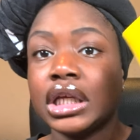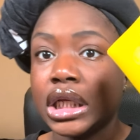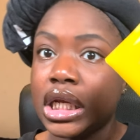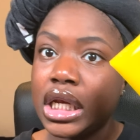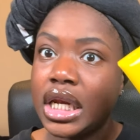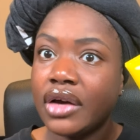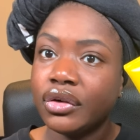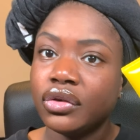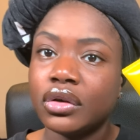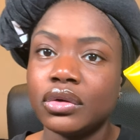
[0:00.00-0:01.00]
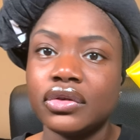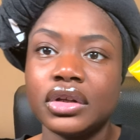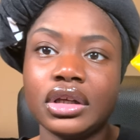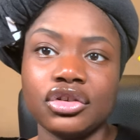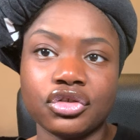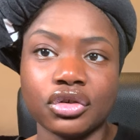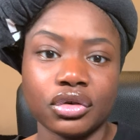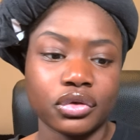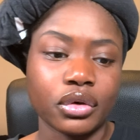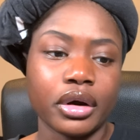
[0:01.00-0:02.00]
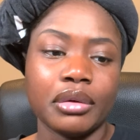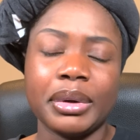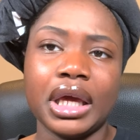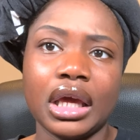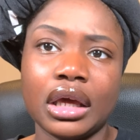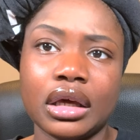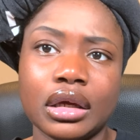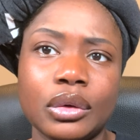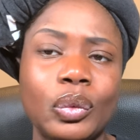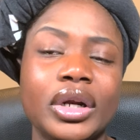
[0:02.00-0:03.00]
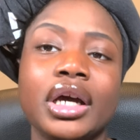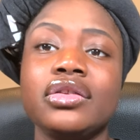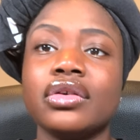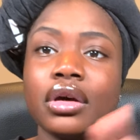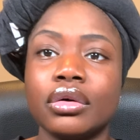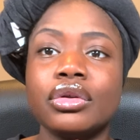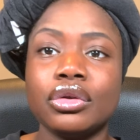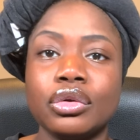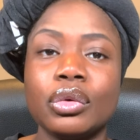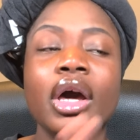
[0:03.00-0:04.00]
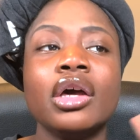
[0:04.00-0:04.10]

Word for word: never salty sugar scrub and when I tell you